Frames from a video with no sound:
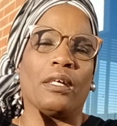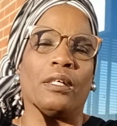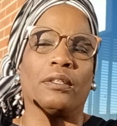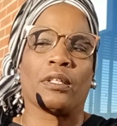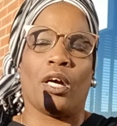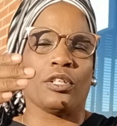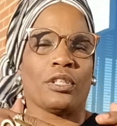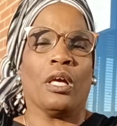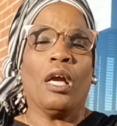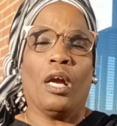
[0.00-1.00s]

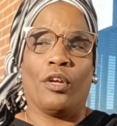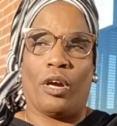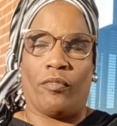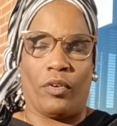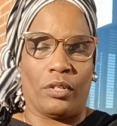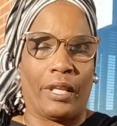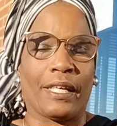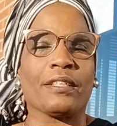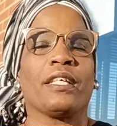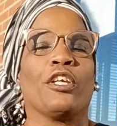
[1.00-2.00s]
Because
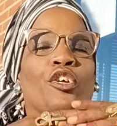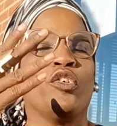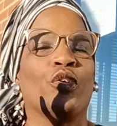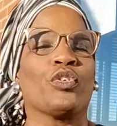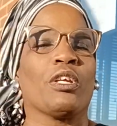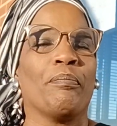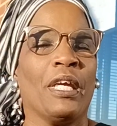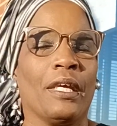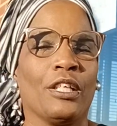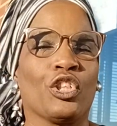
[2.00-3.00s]
like I said, you used to
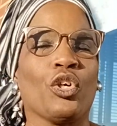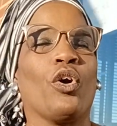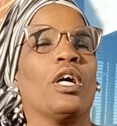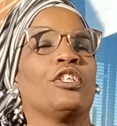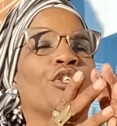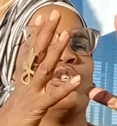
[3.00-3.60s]
being in charge,